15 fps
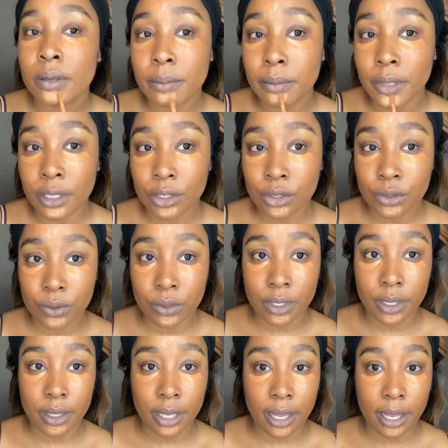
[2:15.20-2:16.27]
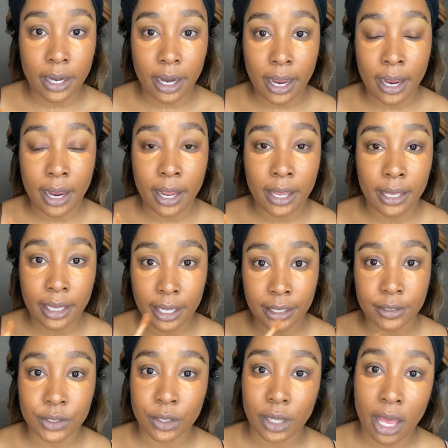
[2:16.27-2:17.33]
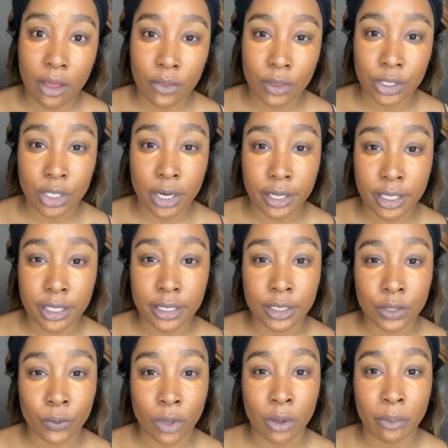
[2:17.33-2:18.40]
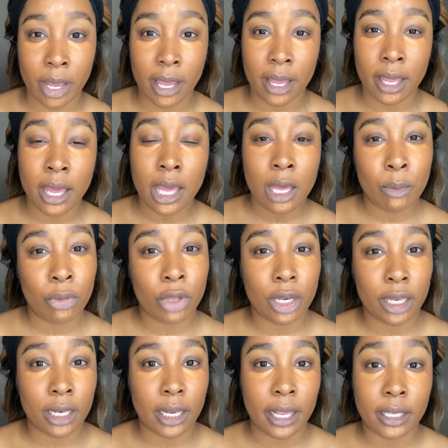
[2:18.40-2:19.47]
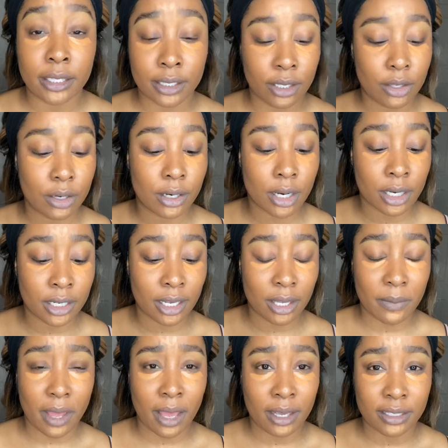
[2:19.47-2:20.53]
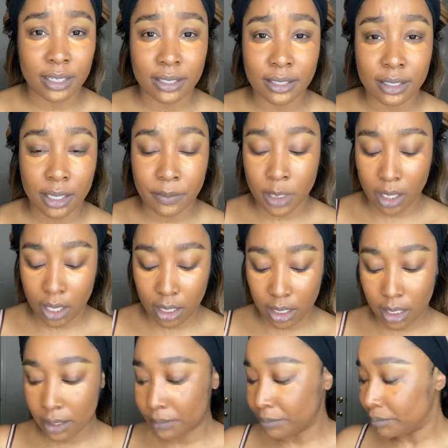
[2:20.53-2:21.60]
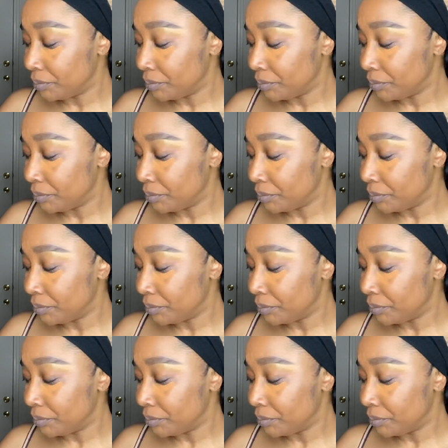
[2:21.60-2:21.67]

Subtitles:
make sure that I cancel out the darkness as well by putting a concealer underneath my eyes that's the same color.